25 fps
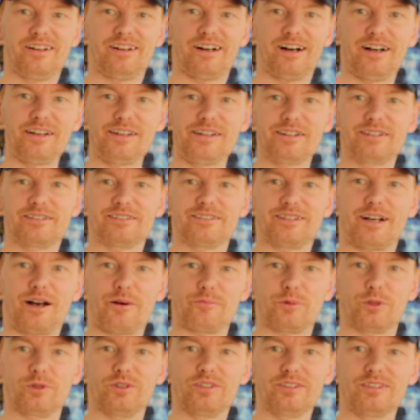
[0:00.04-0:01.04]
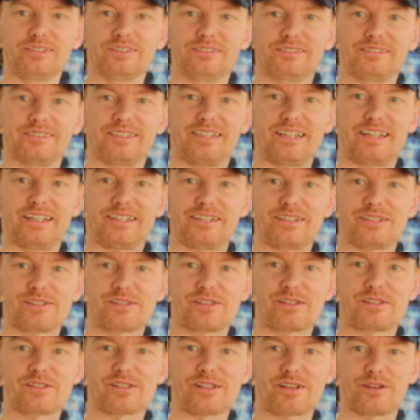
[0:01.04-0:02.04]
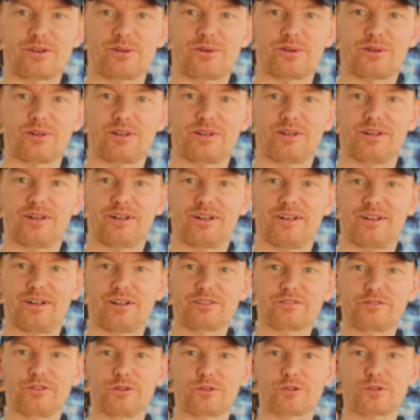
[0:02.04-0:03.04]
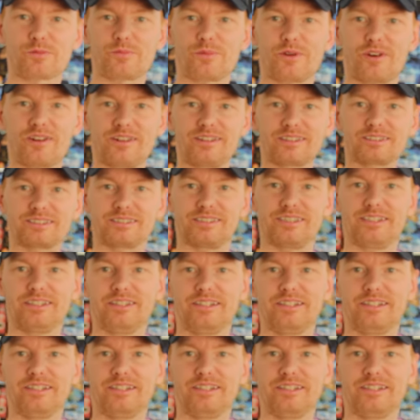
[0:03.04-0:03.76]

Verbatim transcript: Hi, I'm Ole and this is our HugPhones product.